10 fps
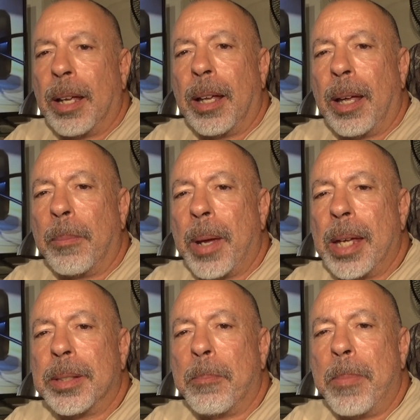
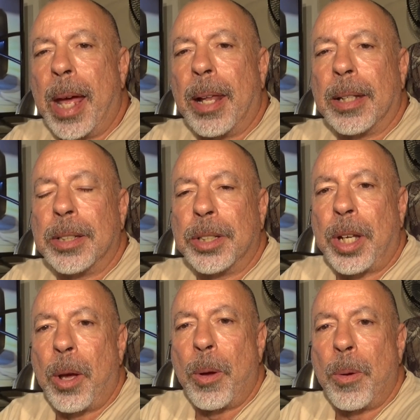has a balanced
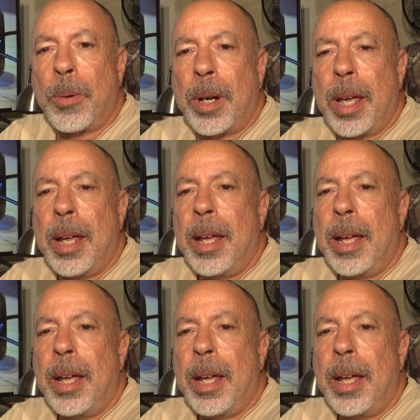tone,